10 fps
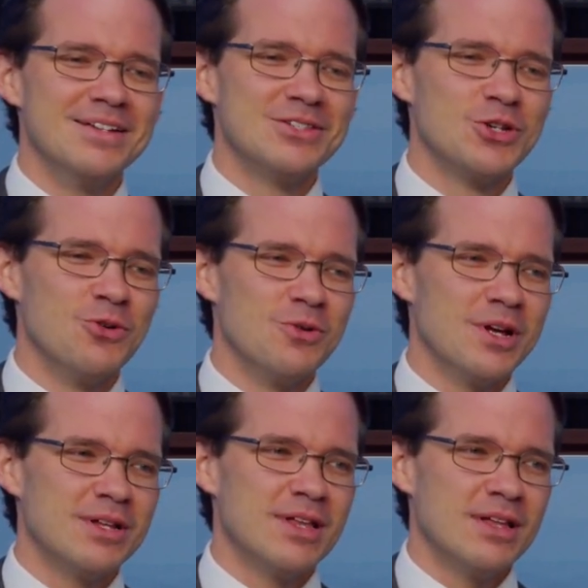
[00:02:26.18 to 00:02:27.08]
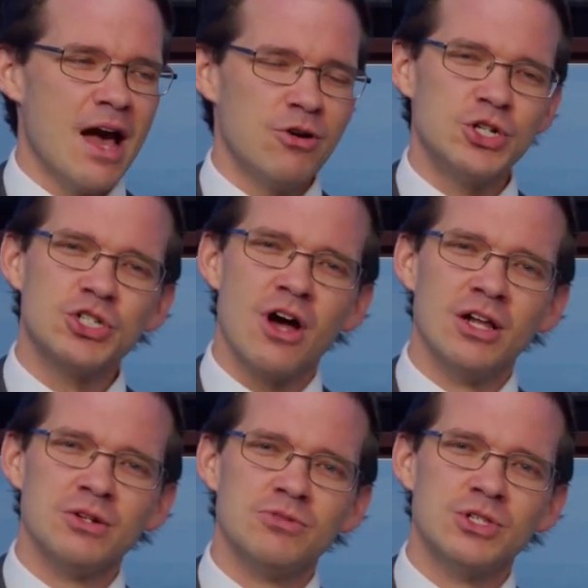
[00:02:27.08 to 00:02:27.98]
So Heritage
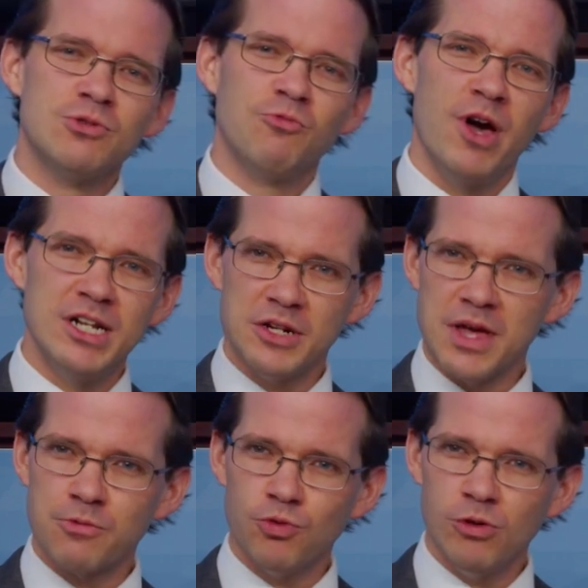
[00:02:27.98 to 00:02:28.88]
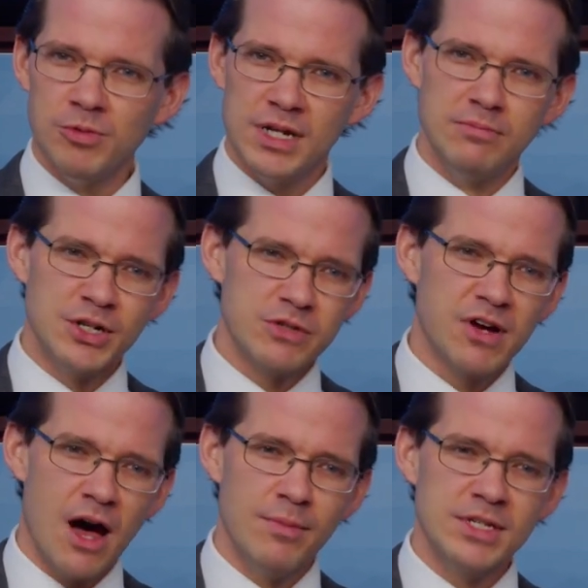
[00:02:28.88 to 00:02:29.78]
scholars weighed in on that rule. We had a bunch of
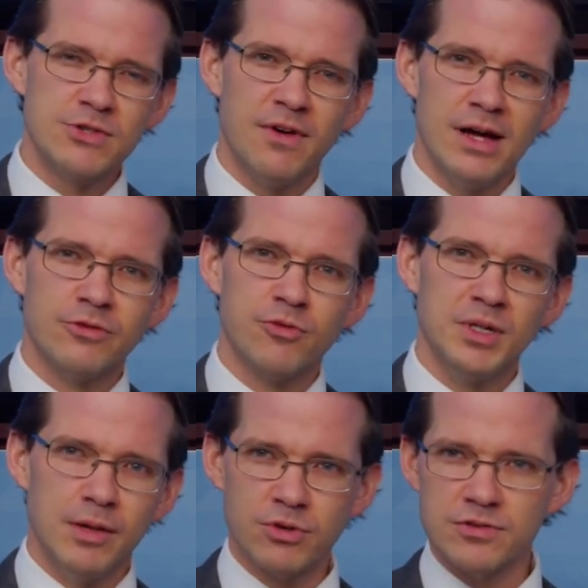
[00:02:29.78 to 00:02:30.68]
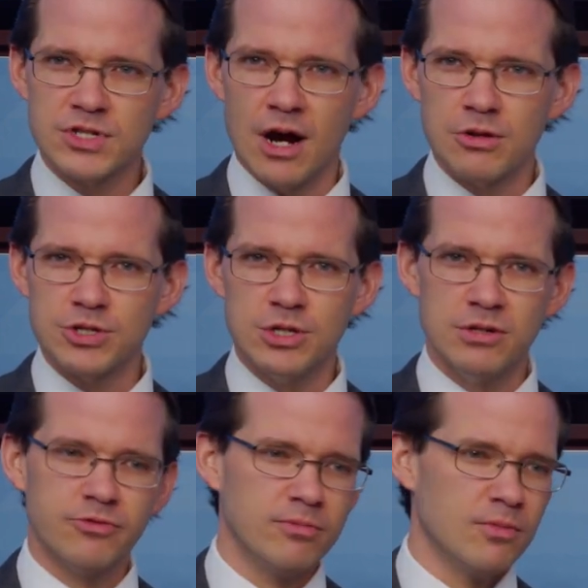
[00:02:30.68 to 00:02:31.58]
comments filed from a number of scholars
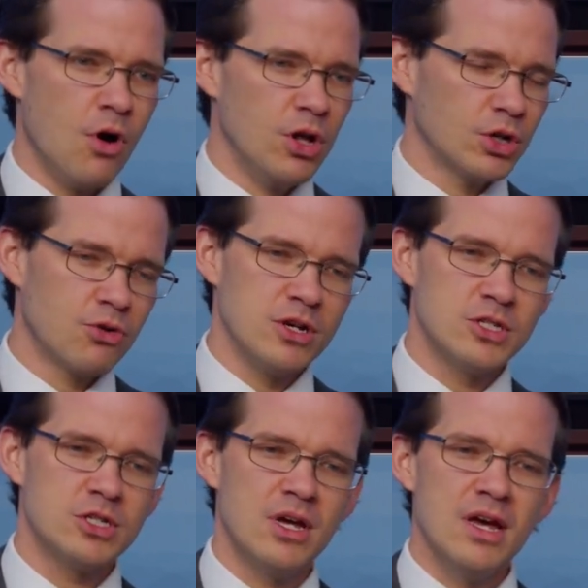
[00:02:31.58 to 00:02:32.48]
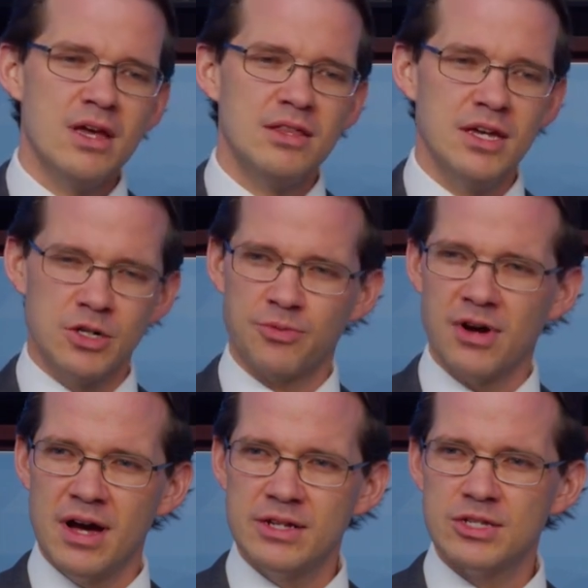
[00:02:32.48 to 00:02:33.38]
here from all across the
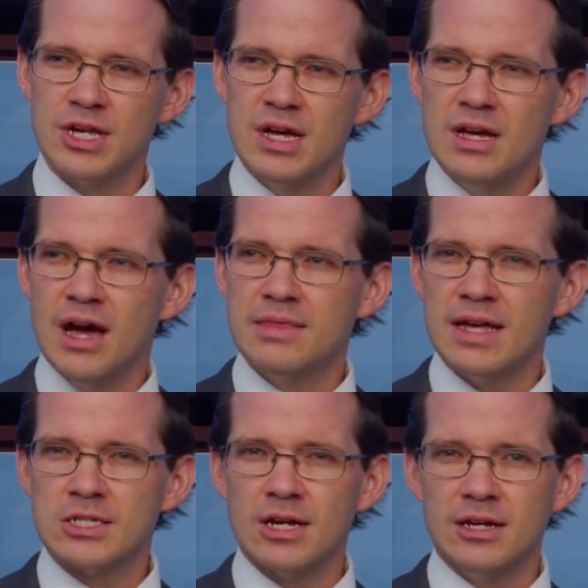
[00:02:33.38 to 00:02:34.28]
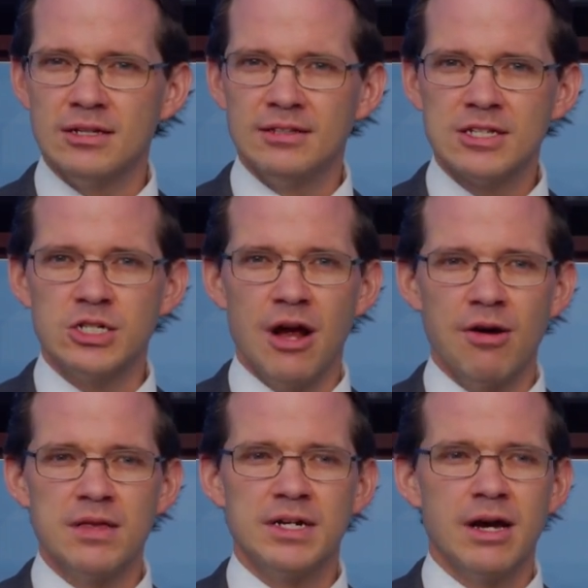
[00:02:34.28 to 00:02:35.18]
enterprise. And that's an
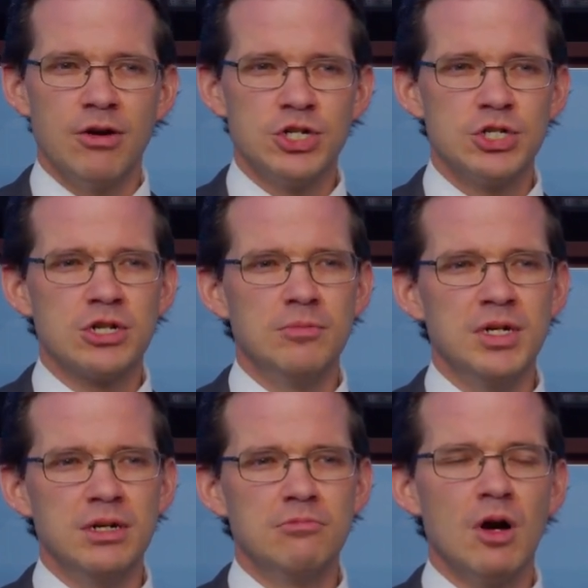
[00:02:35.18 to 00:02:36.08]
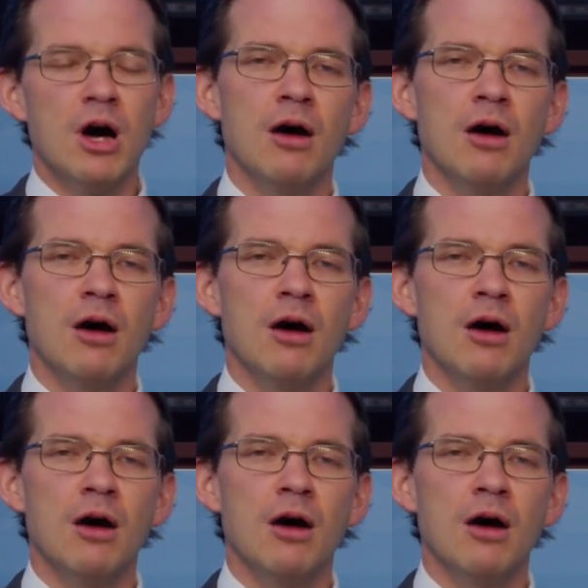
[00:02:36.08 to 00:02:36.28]
area that Heritage is going to be